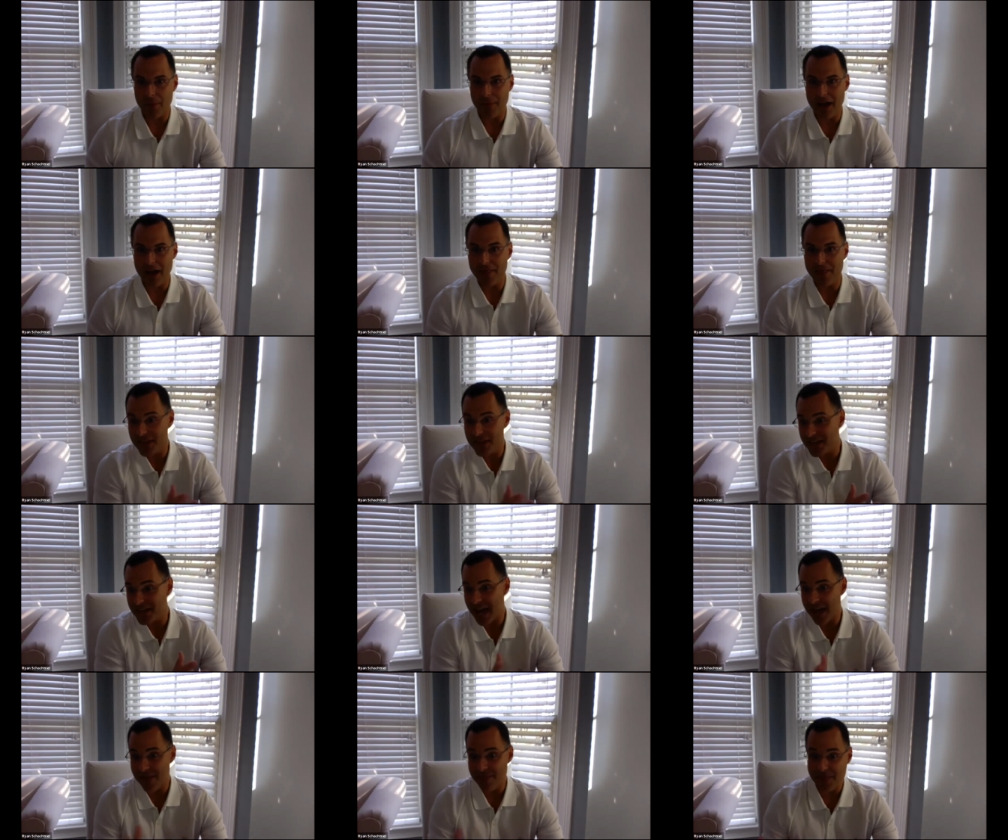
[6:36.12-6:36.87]
And
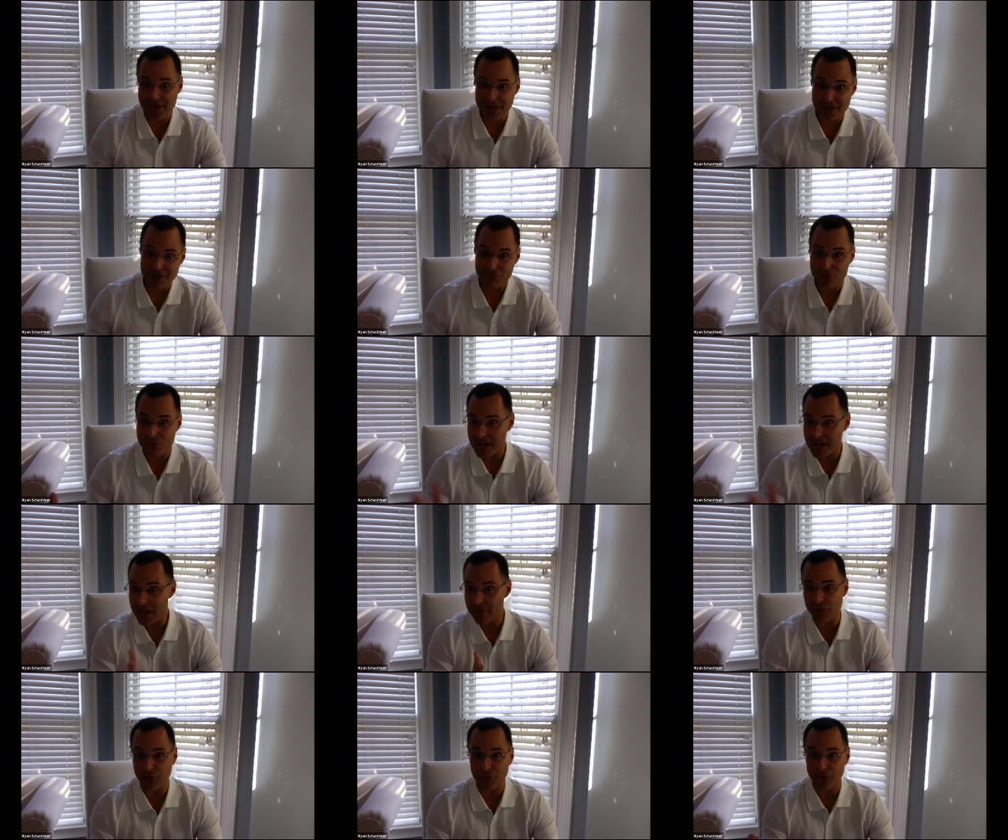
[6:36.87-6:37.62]
then we
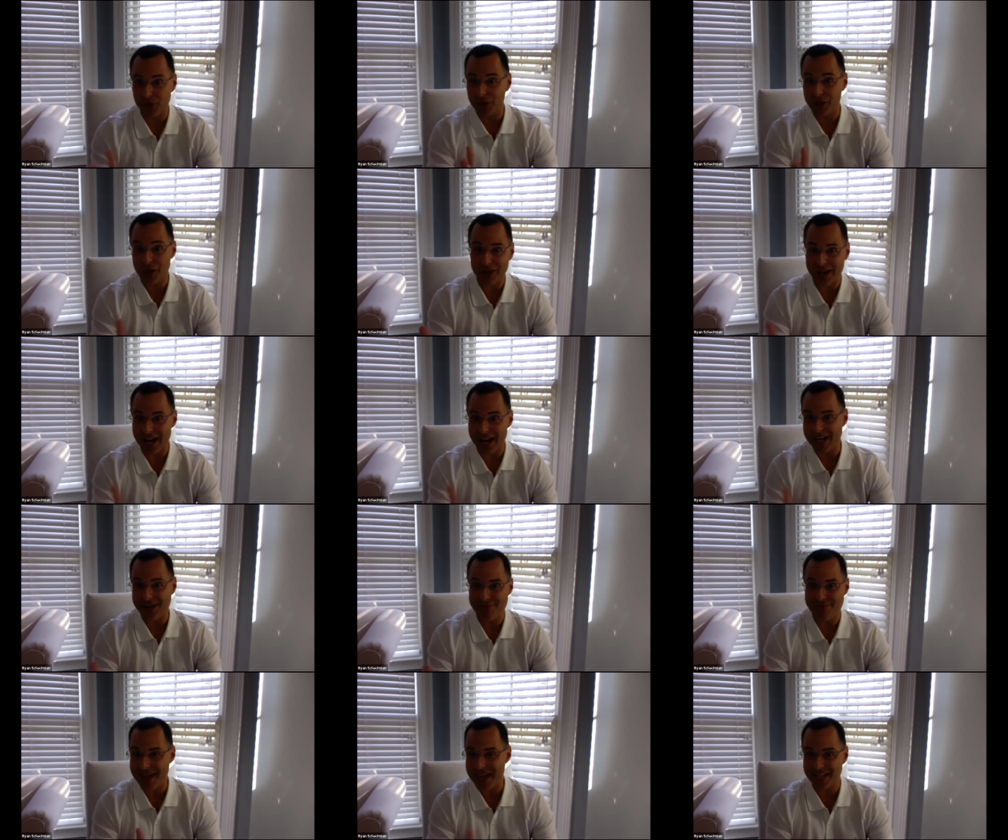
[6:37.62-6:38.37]
have to figure out how
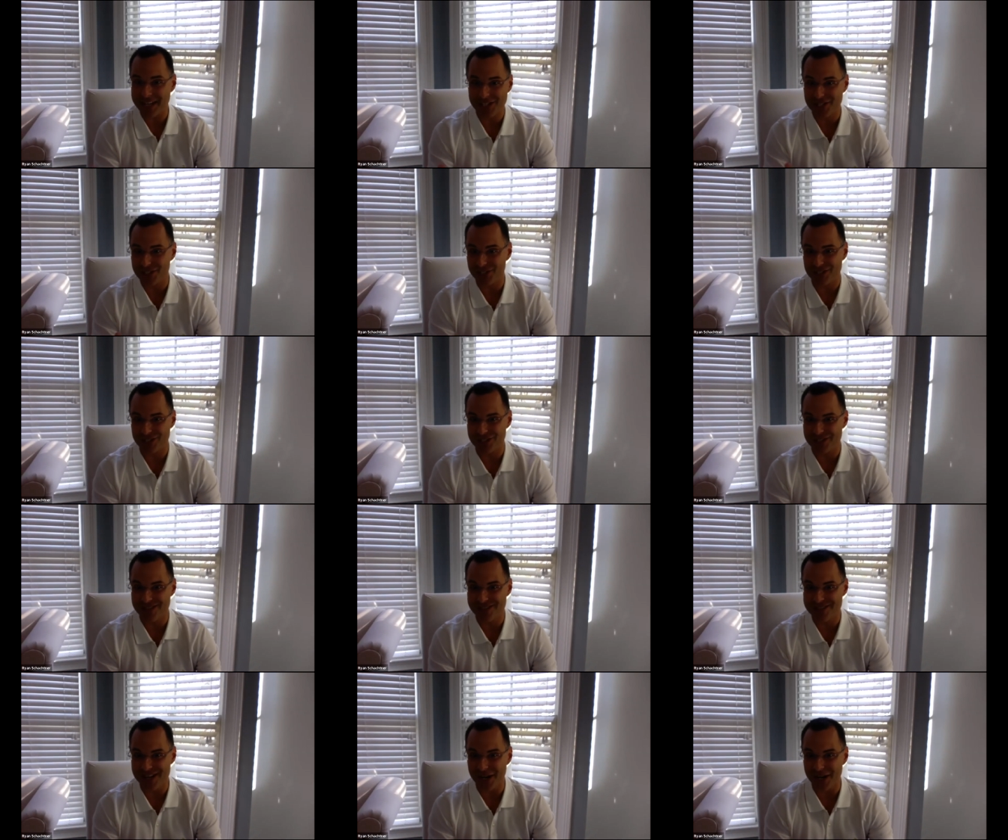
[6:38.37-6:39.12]
to manage
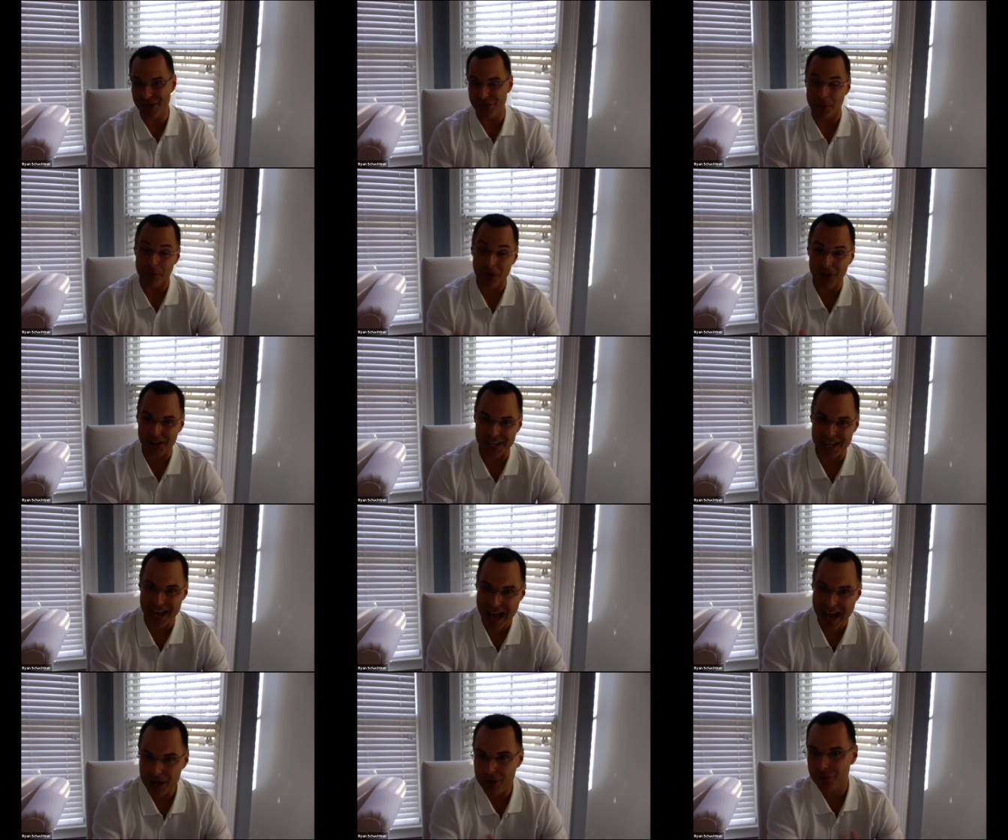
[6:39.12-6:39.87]
the
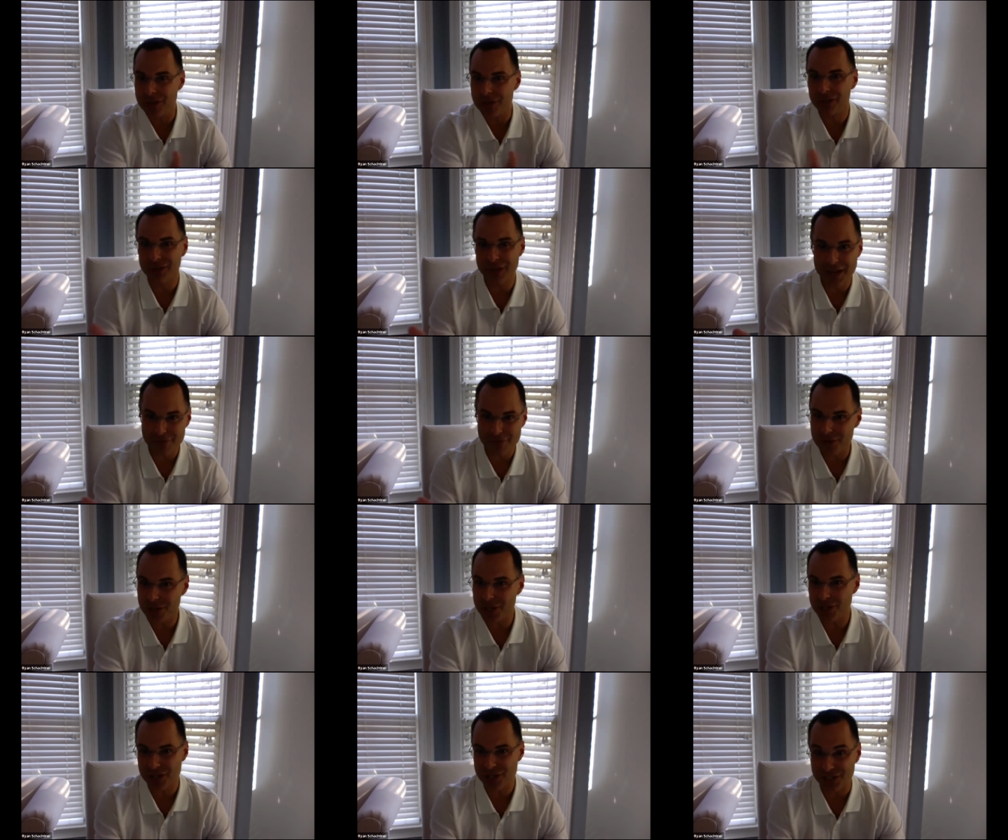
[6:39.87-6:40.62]
money. How do we
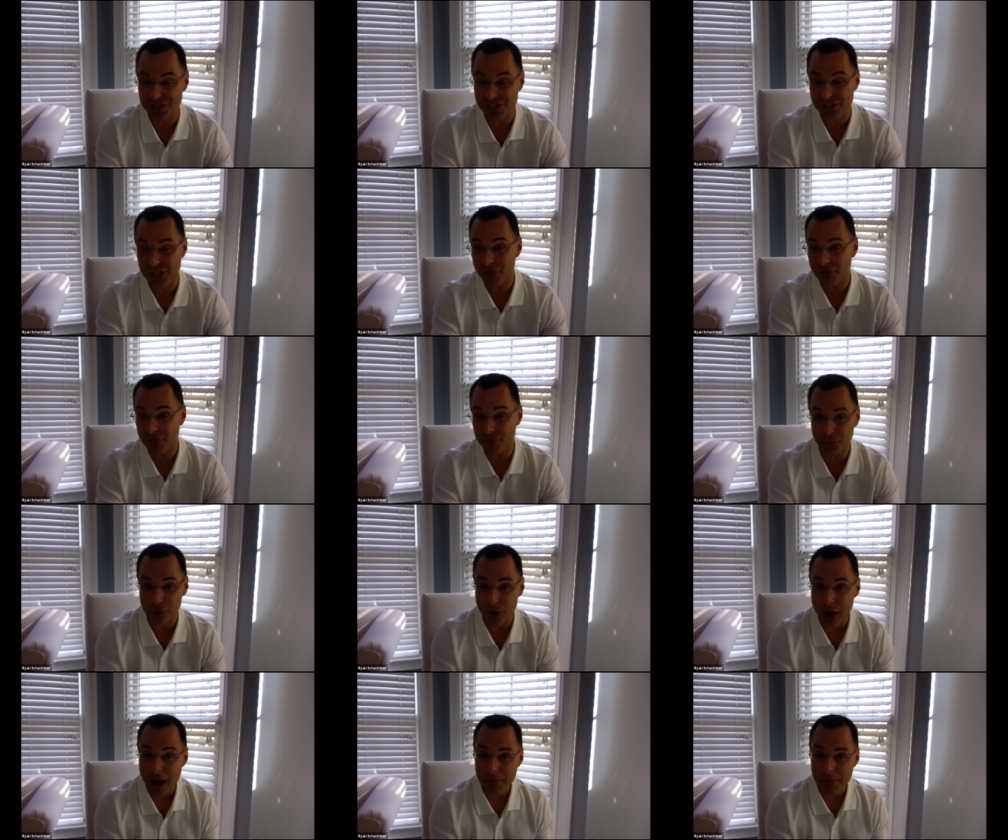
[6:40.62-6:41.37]
leverage this stuff
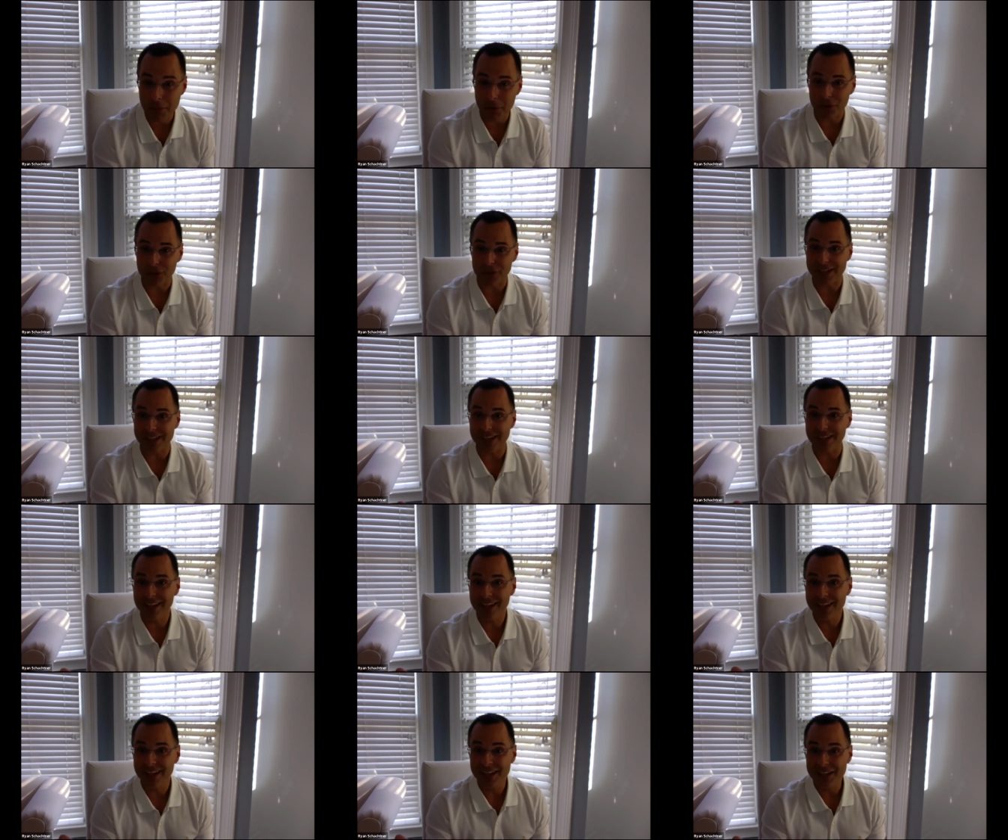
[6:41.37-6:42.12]

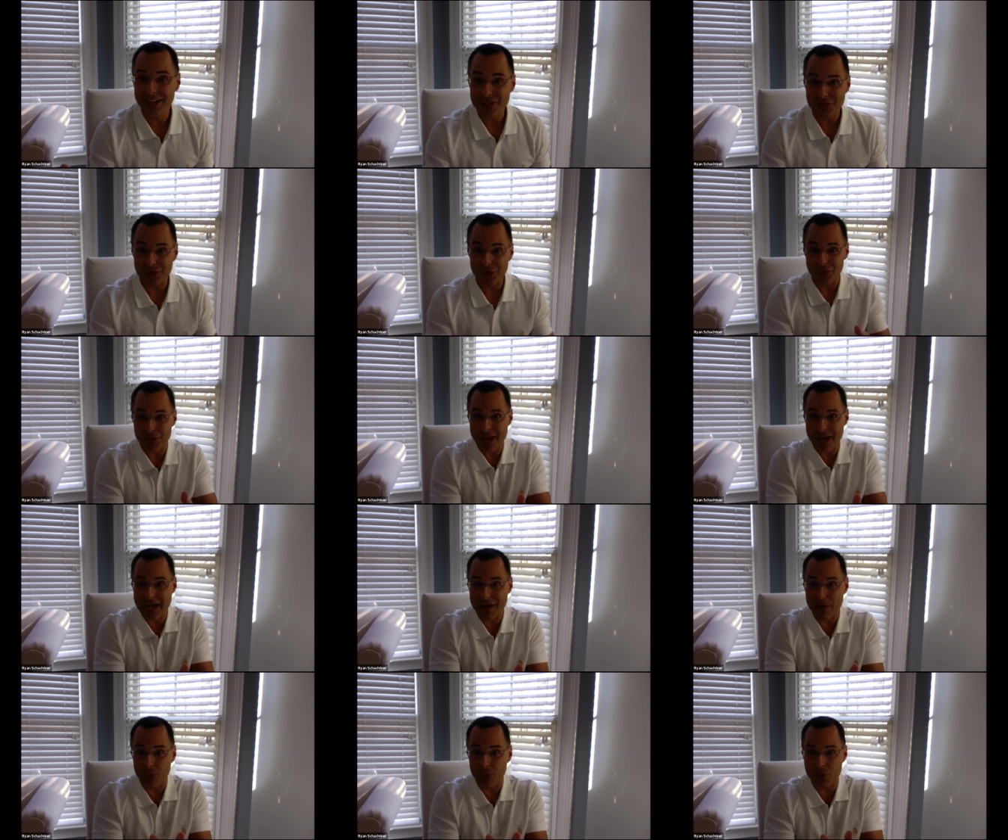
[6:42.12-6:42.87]
properly so
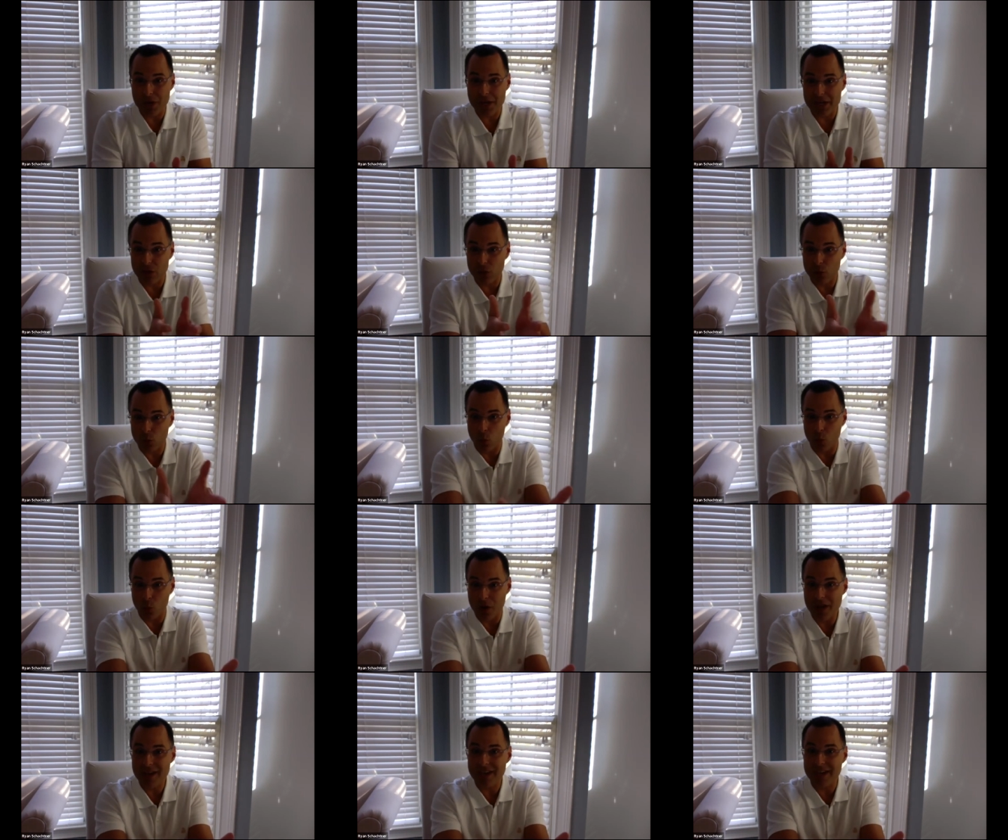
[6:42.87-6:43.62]
that we can
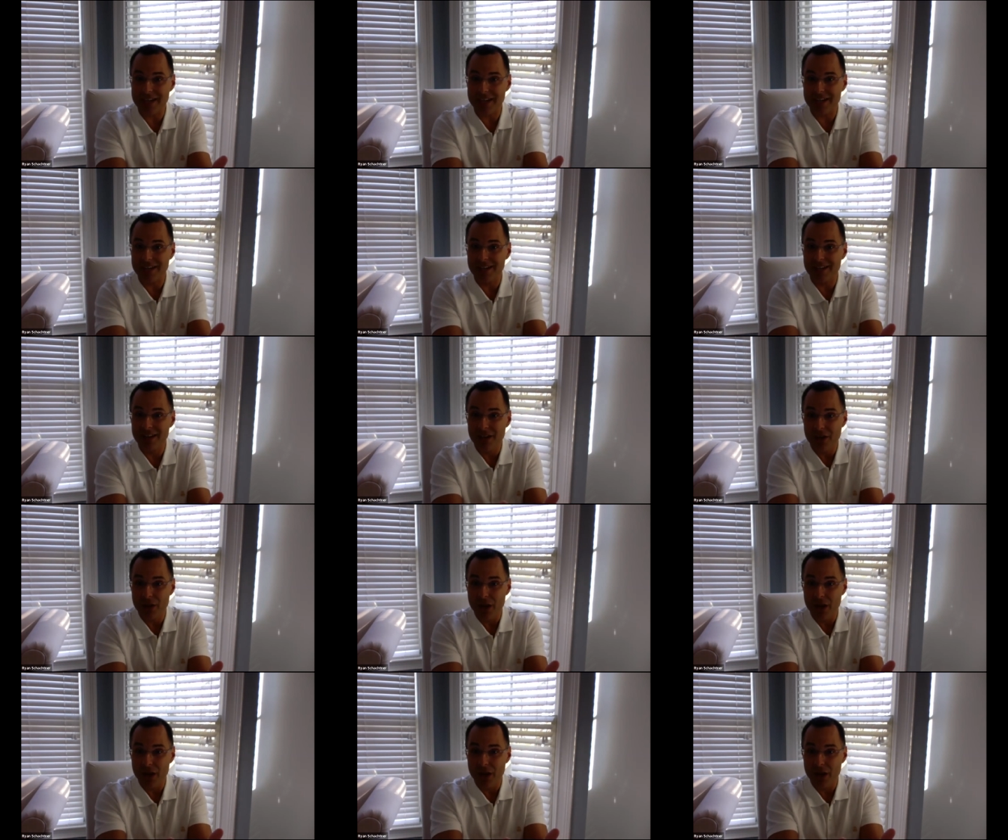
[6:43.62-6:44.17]
win?